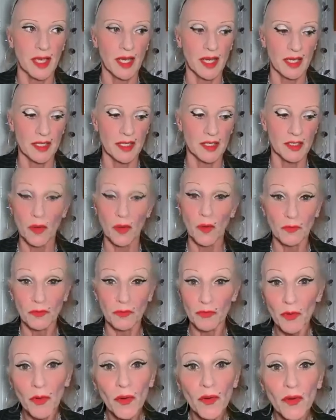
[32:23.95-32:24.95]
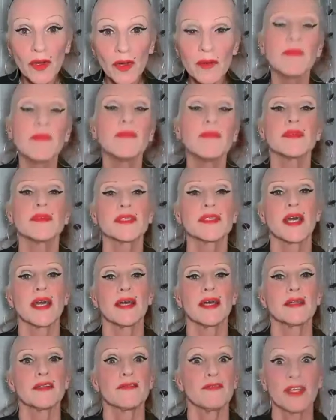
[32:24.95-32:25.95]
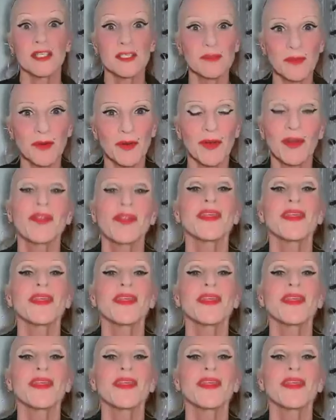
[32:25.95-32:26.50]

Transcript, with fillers: and go on forums and Facebook